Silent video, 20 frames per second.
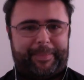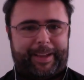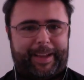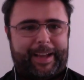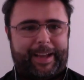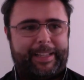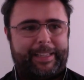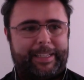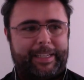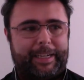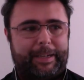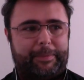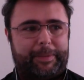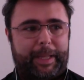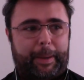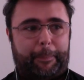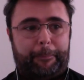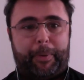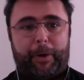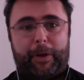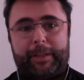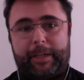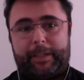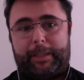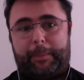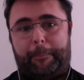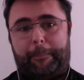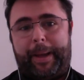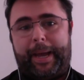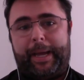And the
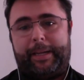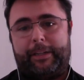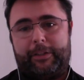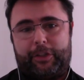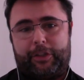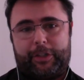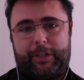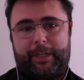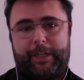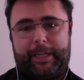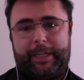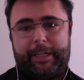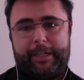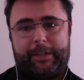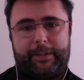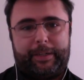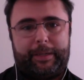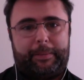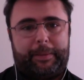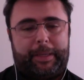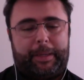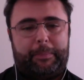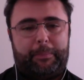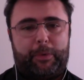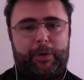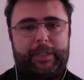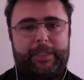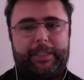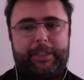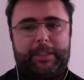product manager here in
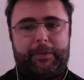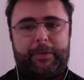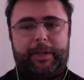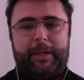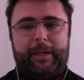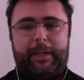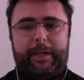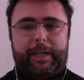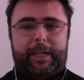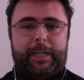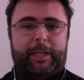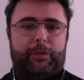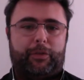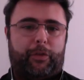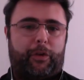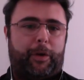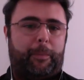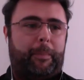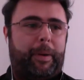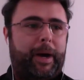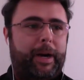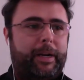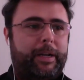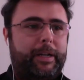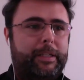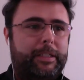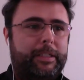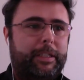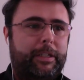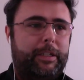Brazil is for
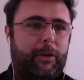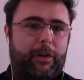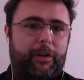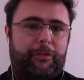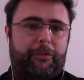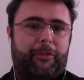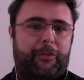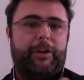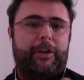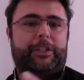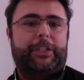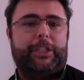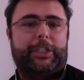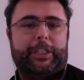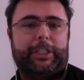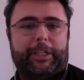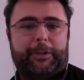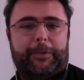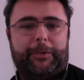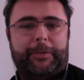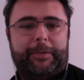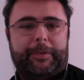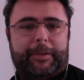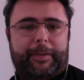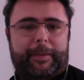marketing or for digital.